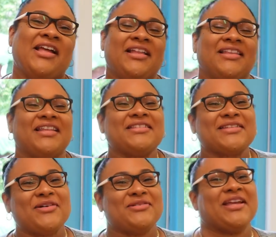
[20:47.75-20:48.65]
Let's
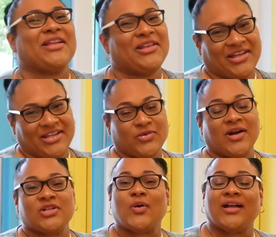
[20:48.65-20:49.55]
go take a look into our
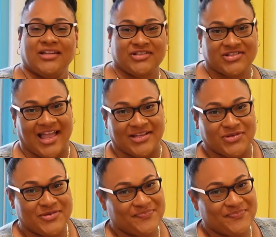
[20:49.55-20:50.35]
toddlers classroom.